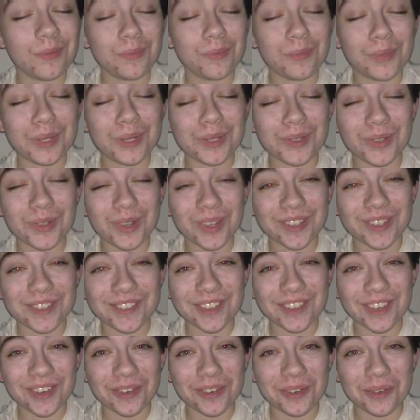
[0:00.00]
being
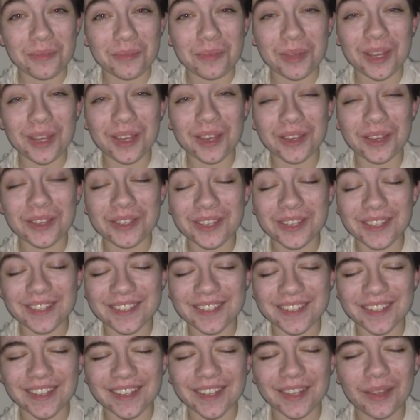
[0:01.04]
transgender to being
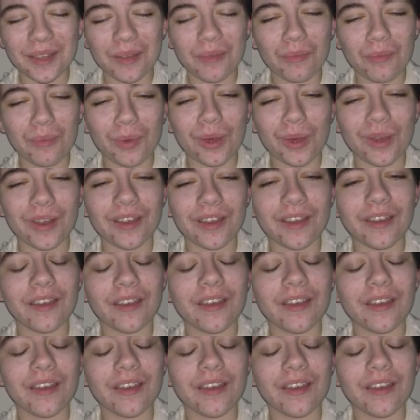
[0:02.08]
autistic, but